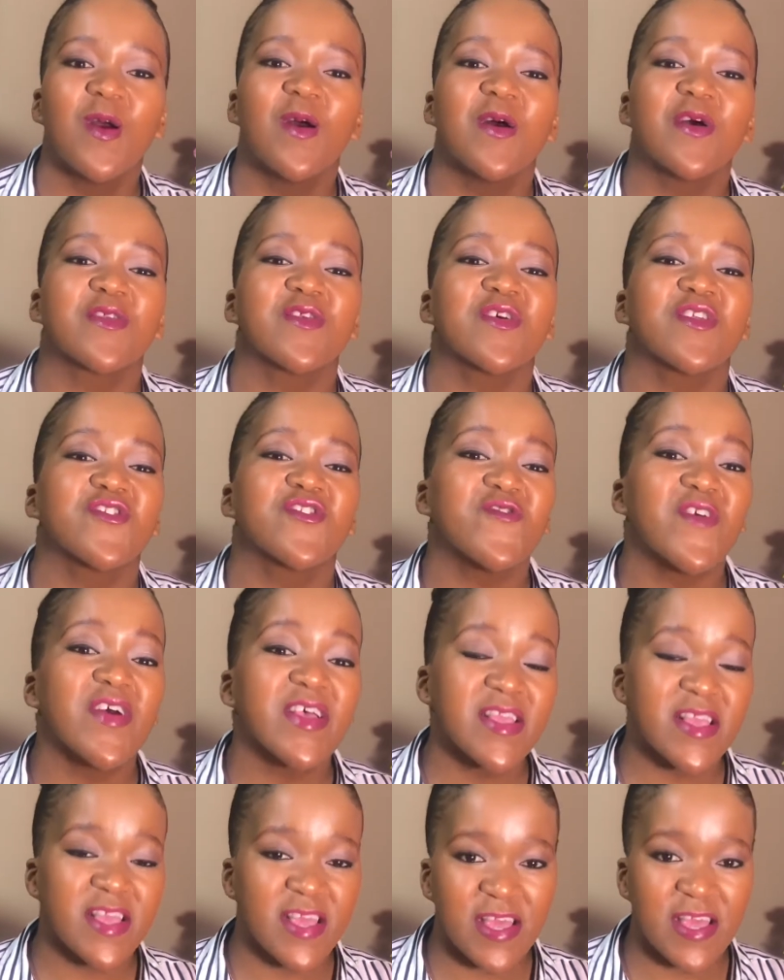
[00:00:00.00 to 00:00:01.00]
So
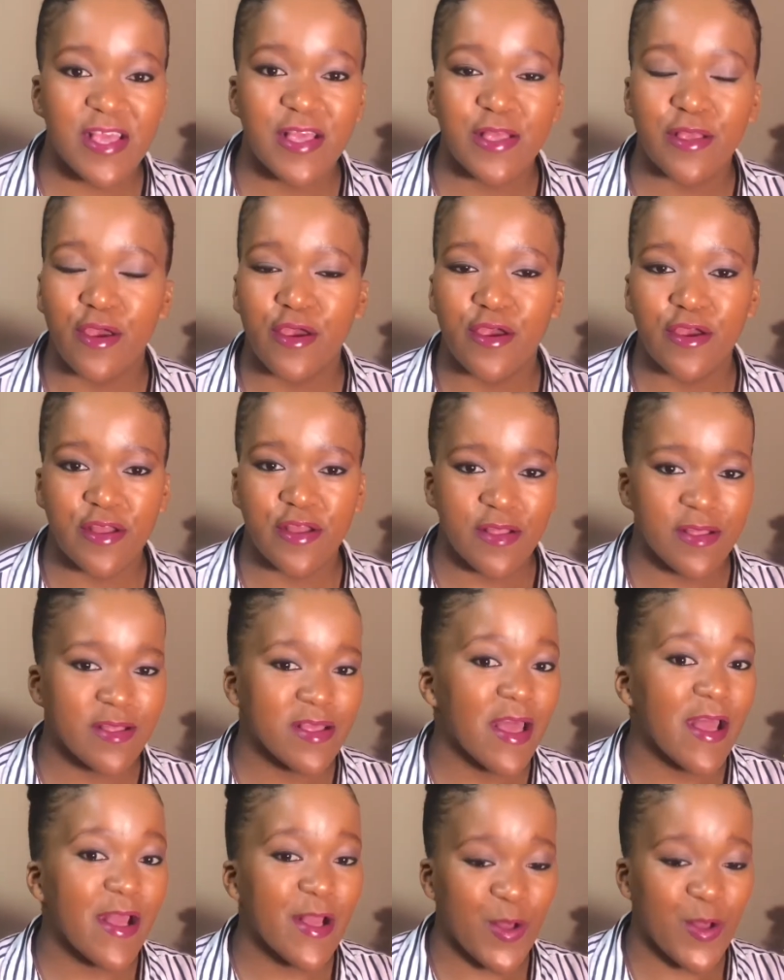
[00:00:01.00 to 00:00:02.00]
trust is earned,
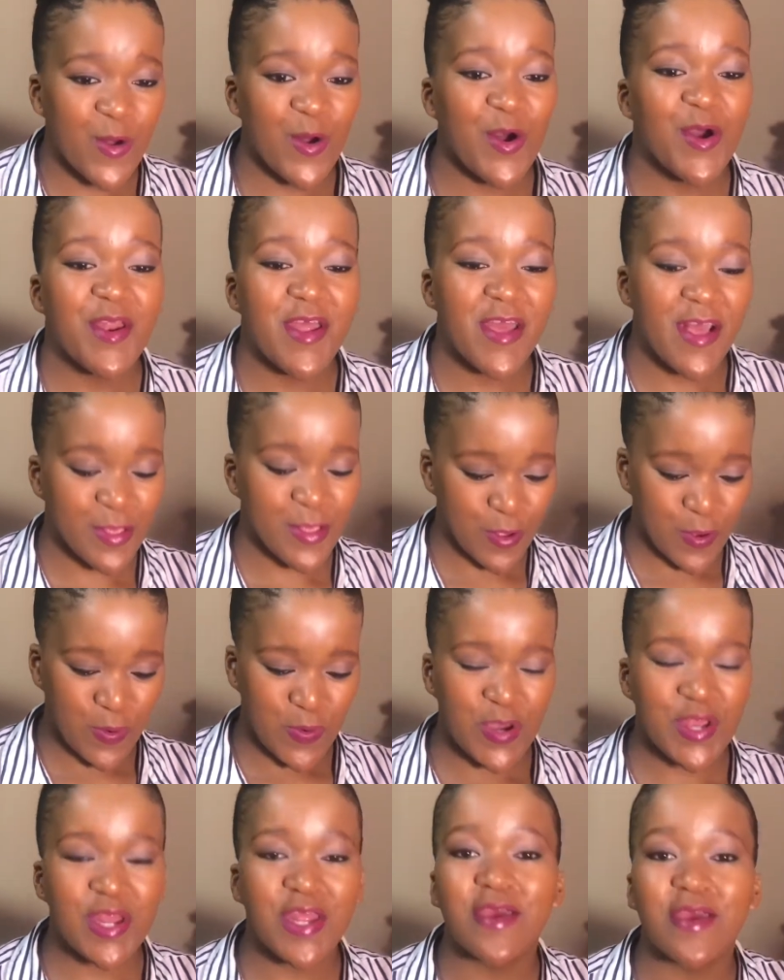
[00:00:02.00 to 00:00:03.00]
and God has
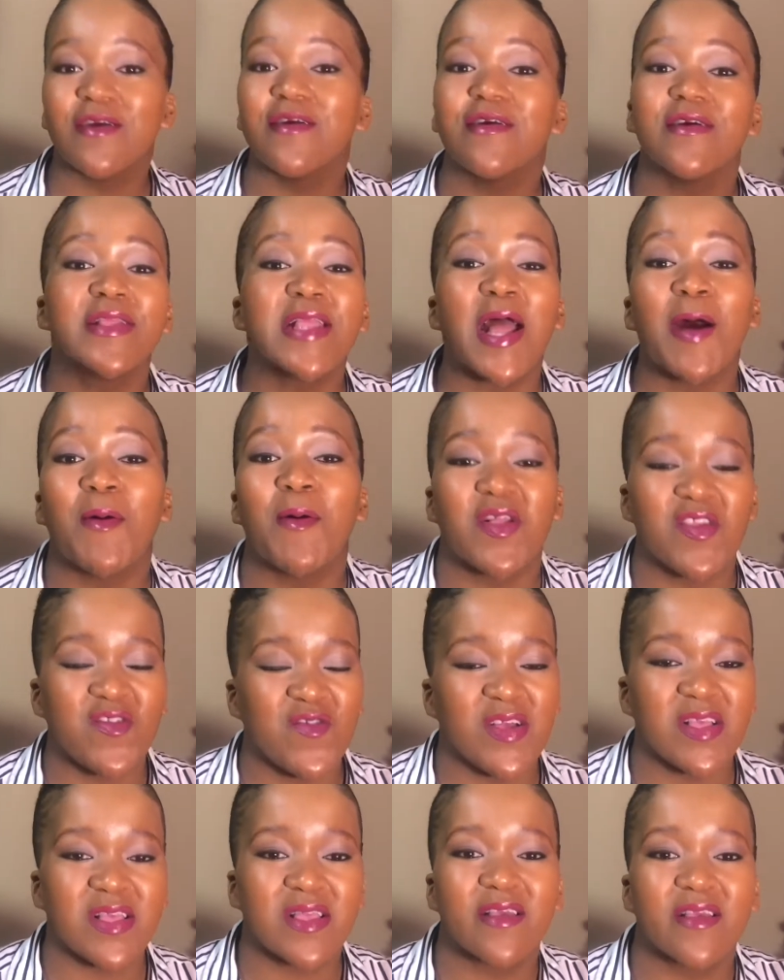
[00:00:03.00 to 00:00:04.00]
already earned our
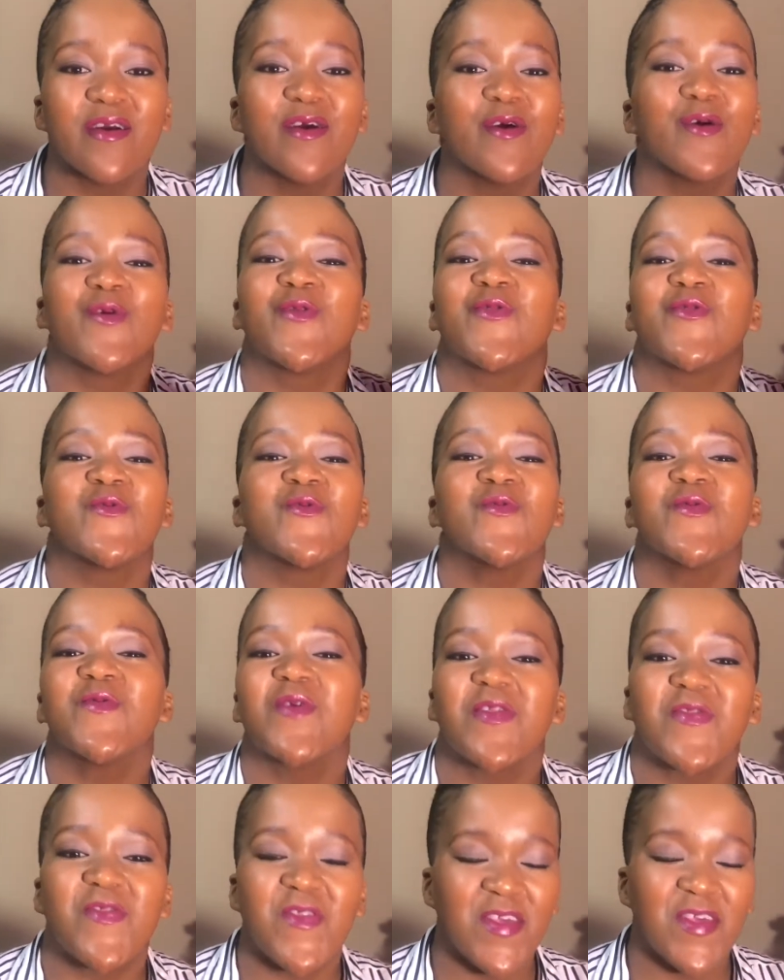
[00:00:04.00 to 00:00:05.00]
trust through the
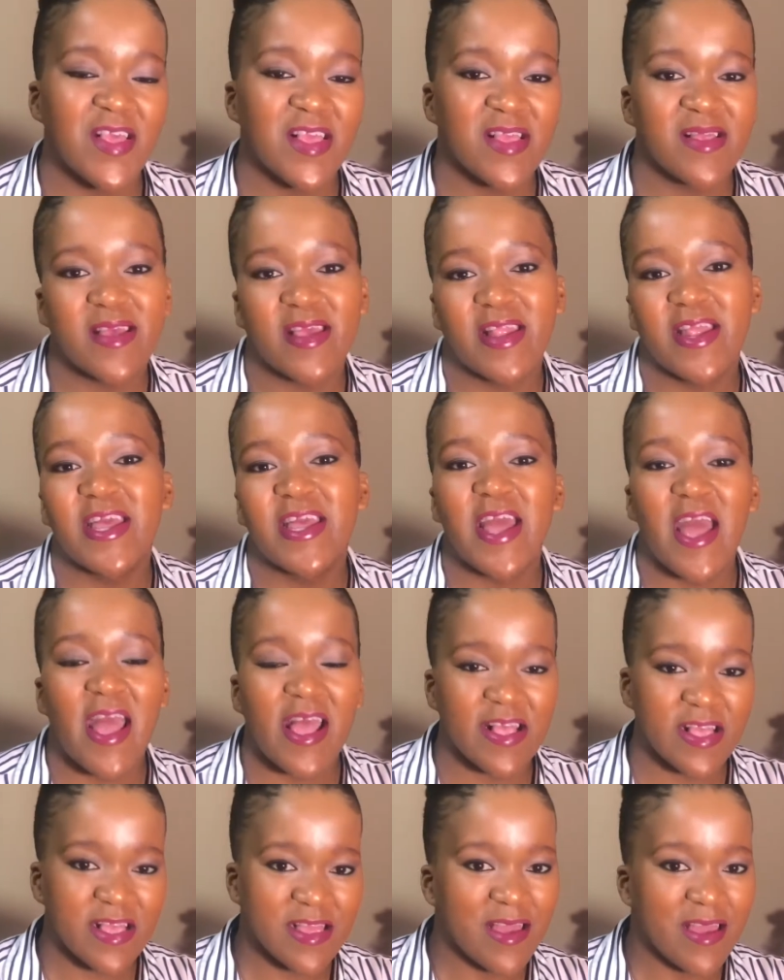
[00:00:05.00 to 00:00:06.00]
things that he
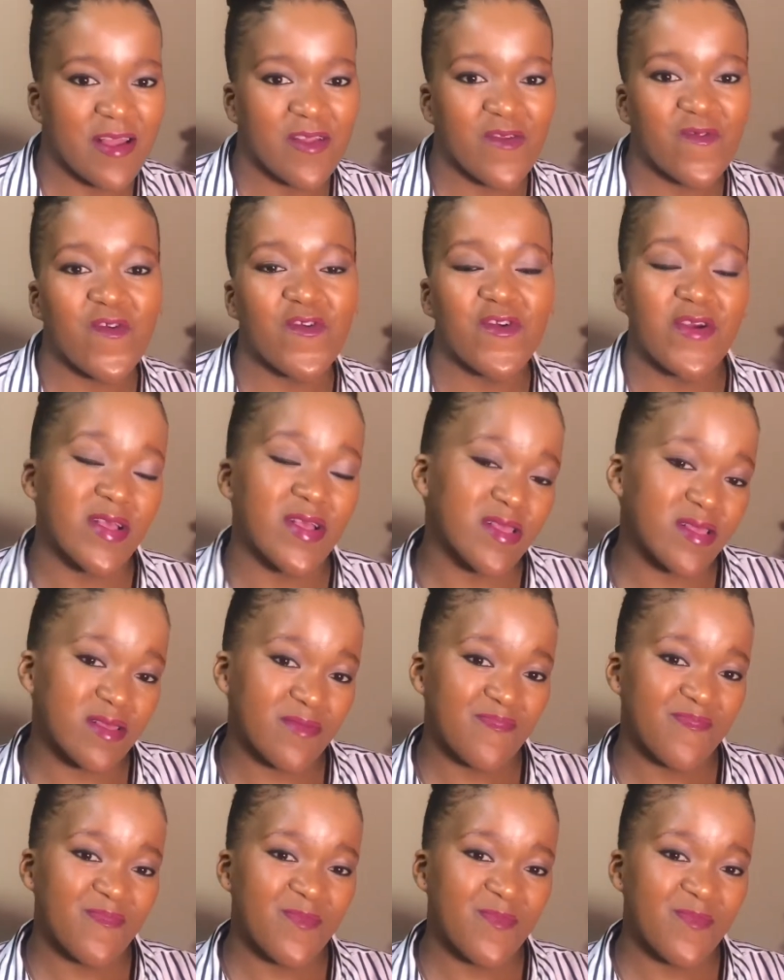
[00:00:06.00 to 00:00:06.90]
has done for us.